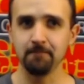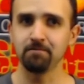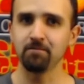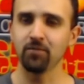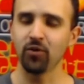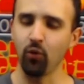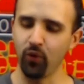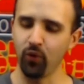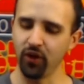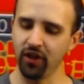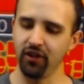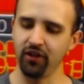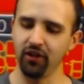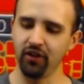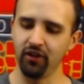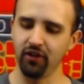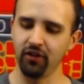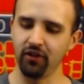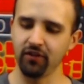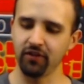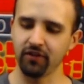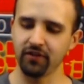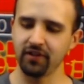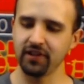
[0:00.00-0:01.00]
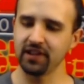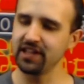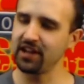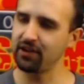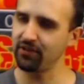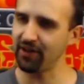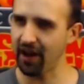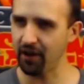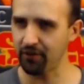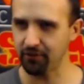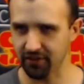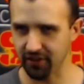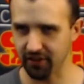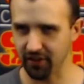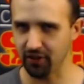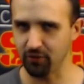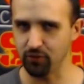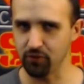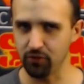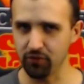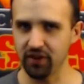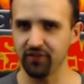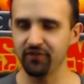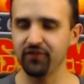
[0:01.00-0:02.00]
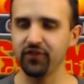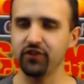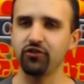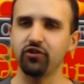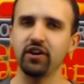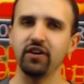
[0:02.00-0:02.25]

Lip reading: will clear out single wound infantry,